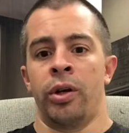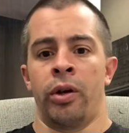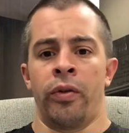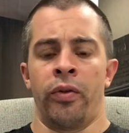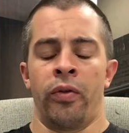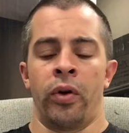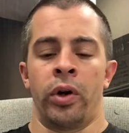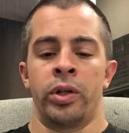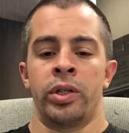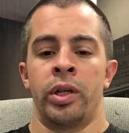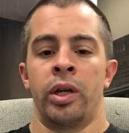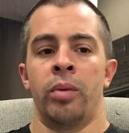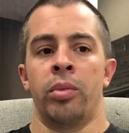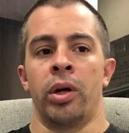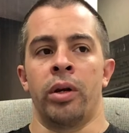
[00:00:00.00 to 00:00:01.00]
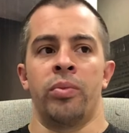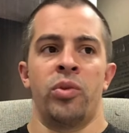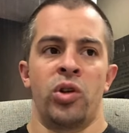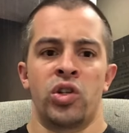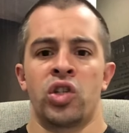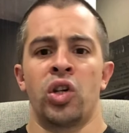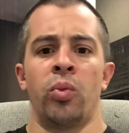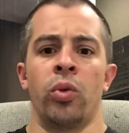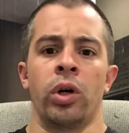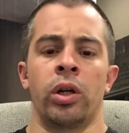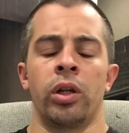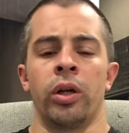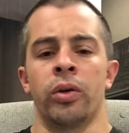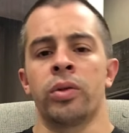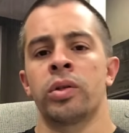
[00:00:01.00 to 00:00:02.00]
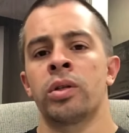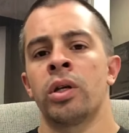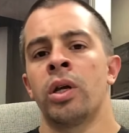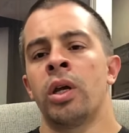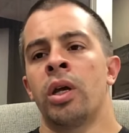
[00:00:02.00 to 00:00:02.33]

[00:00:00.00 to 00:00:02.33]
university, but they're somewhat close,